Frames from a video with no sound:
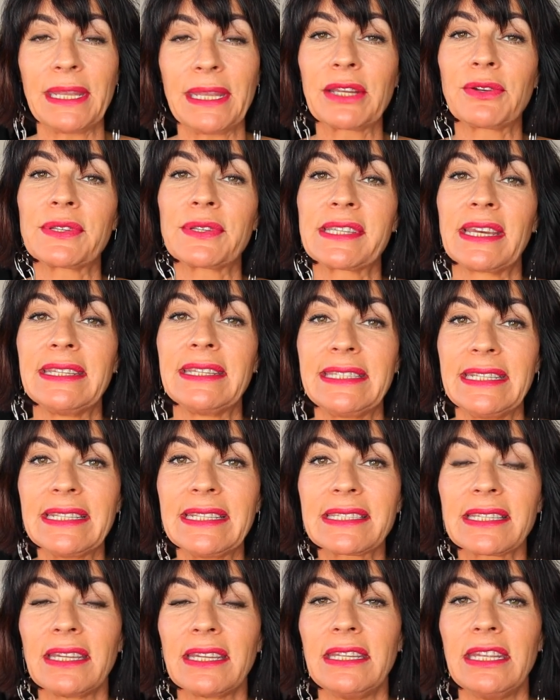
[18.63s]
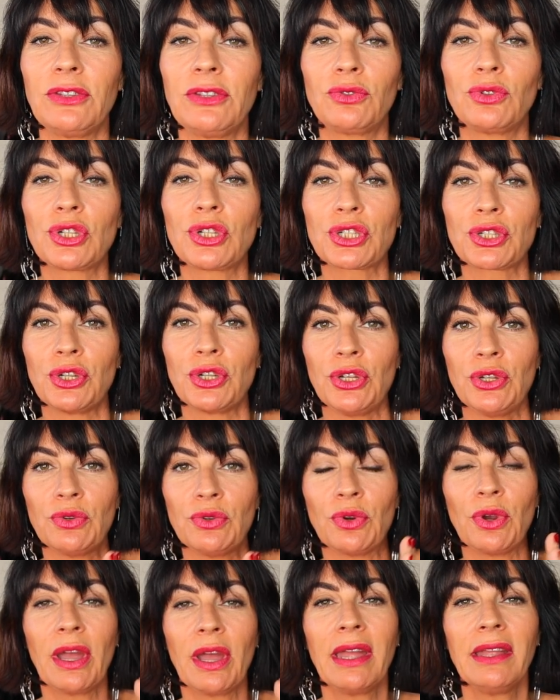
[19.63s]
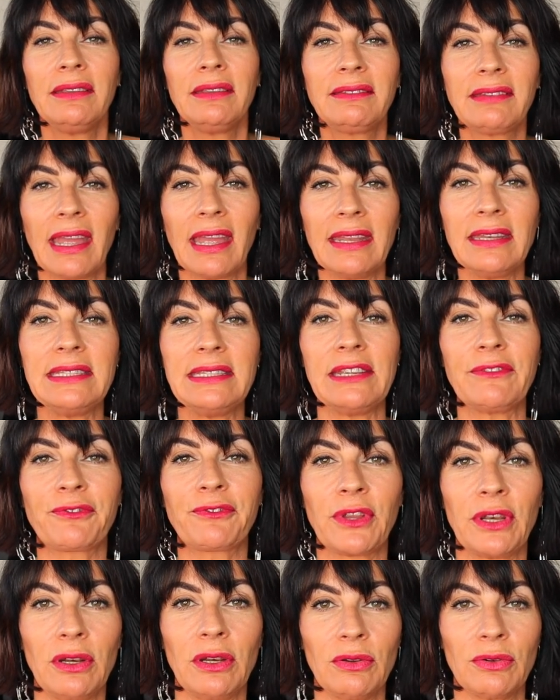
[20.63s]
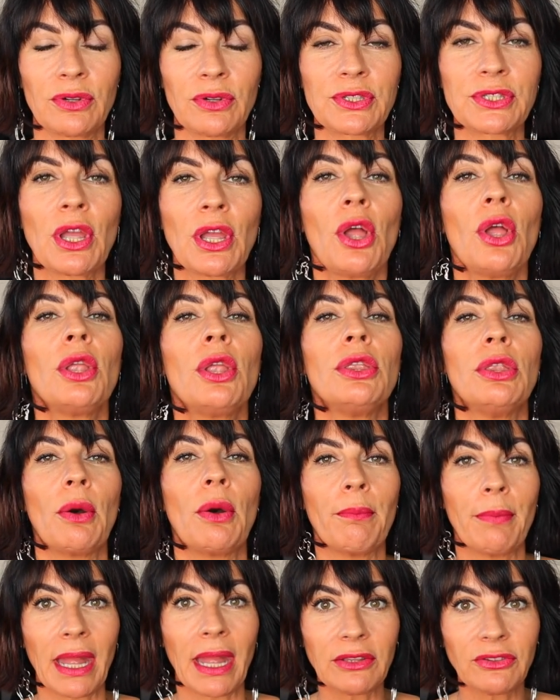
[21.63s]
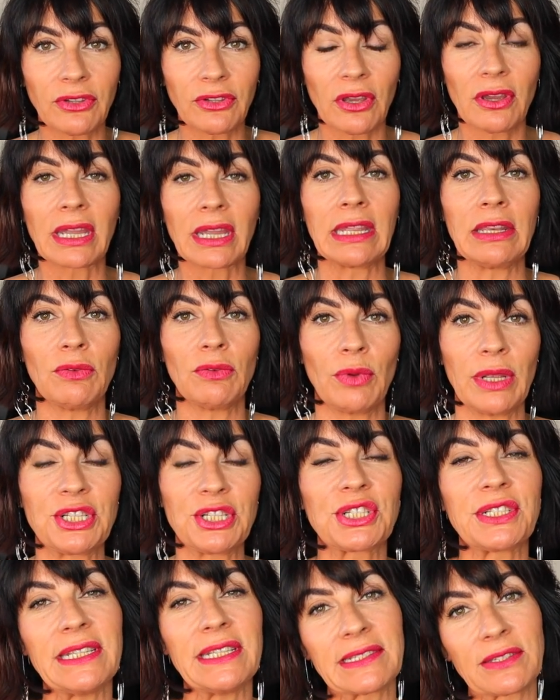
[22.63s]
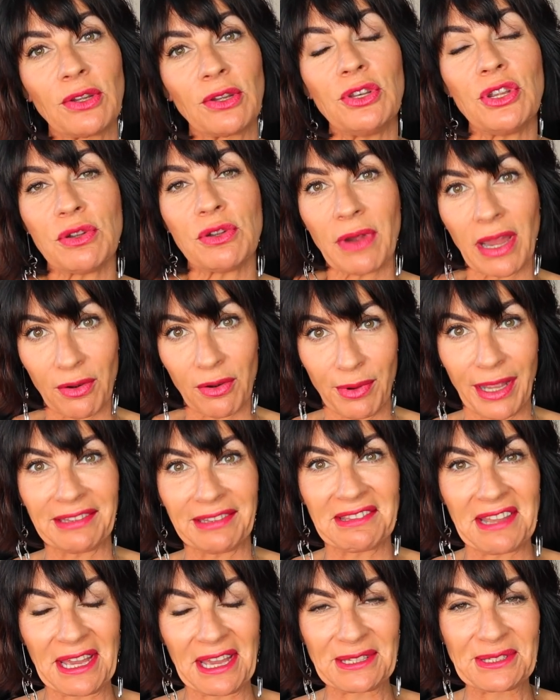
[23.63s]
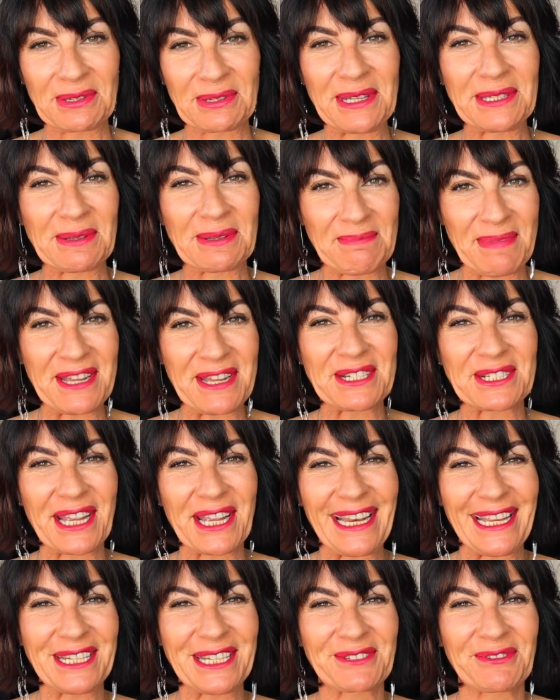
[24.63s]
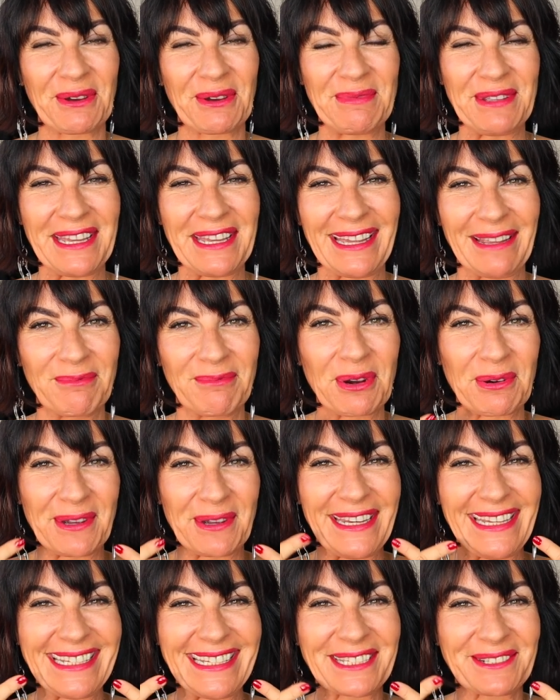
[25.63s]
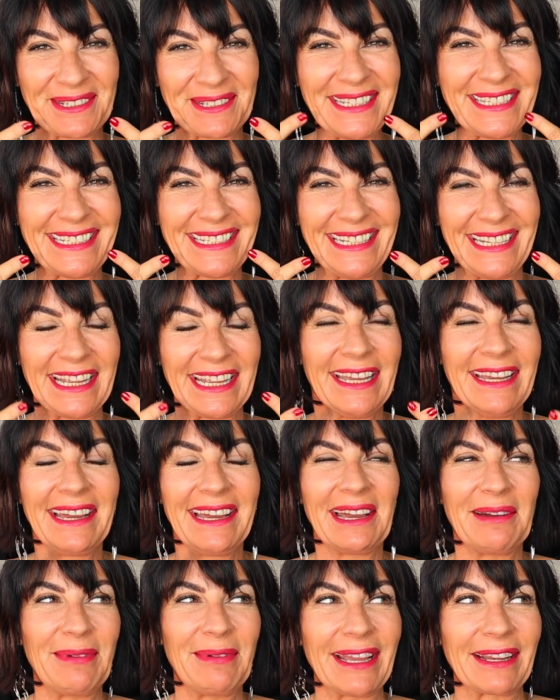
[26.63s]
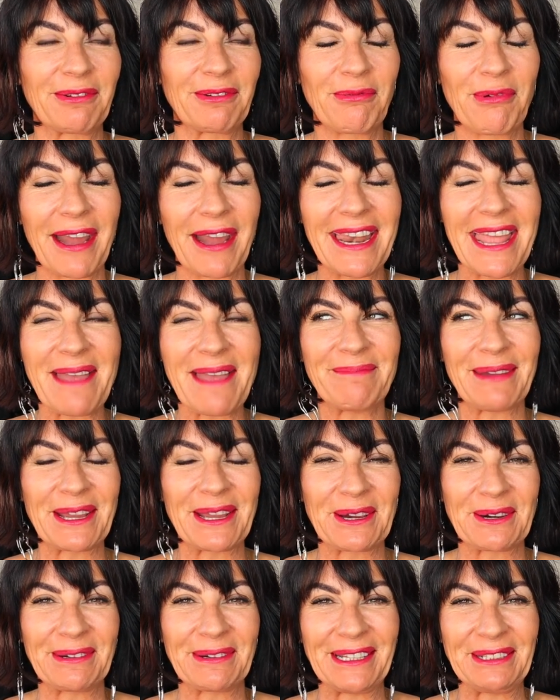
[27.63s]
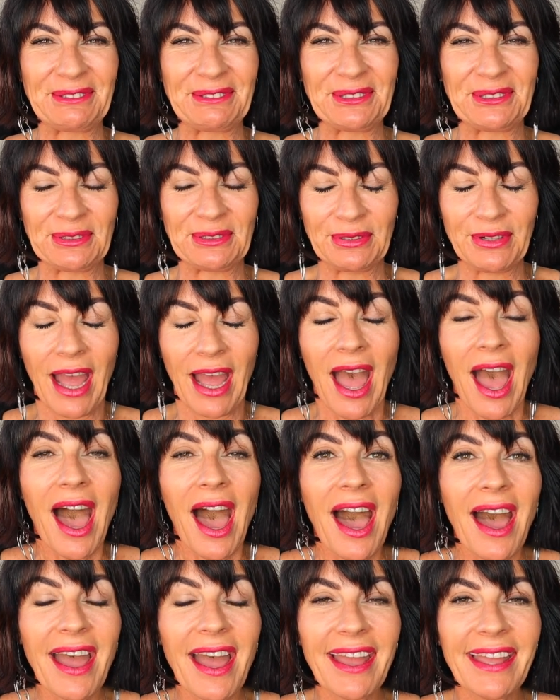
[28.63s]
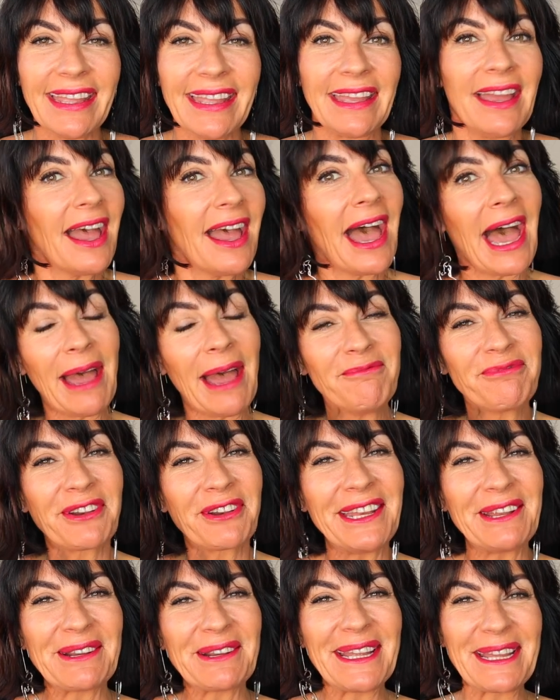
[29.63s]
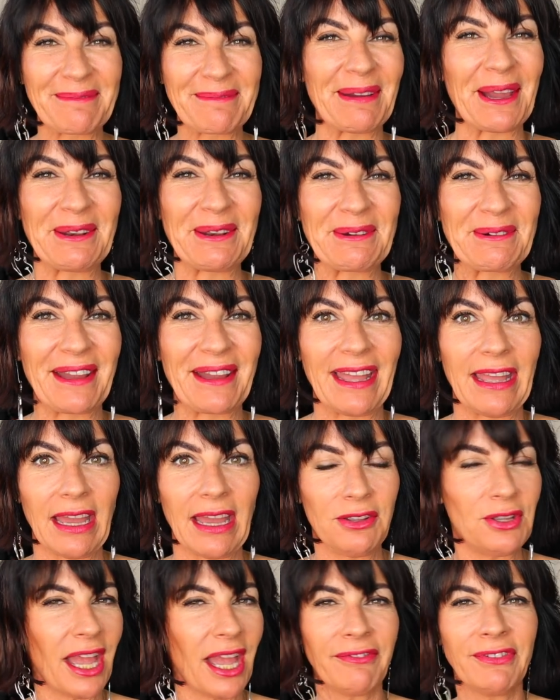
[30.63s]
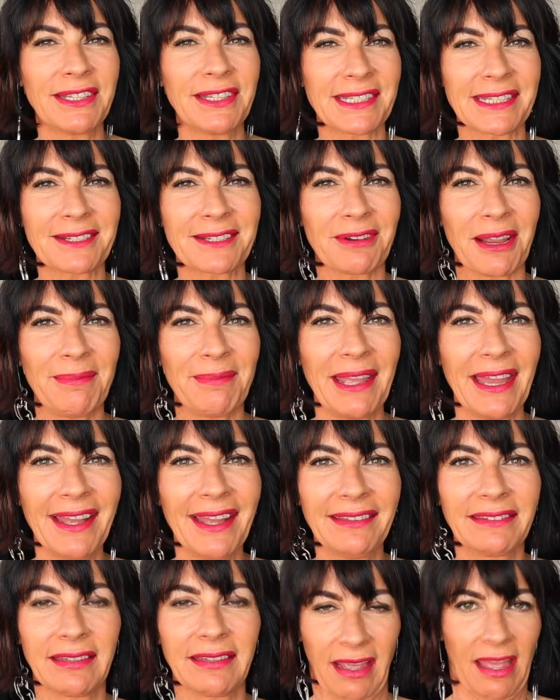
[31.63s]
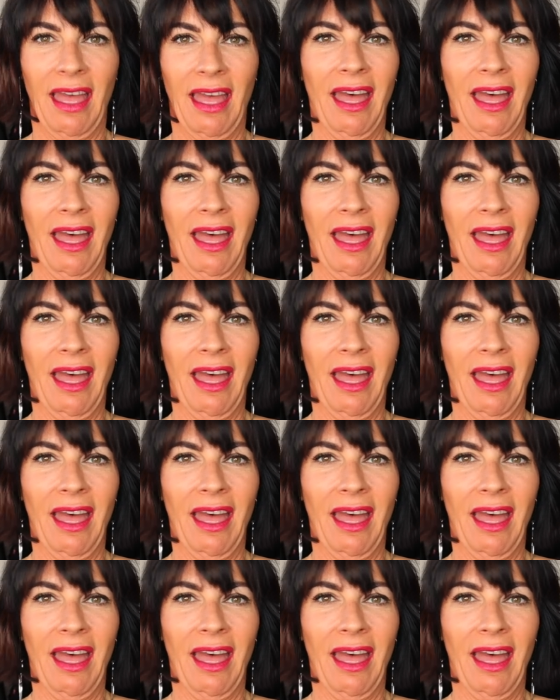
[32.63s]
because I decided to show you 10 different looks no matter in which season you are right now. So it's a big challenge for me. I'm already stressing. I'm like, what am I going to do? Hi, I'm Frederique, by the way. You haven't subscribed yet?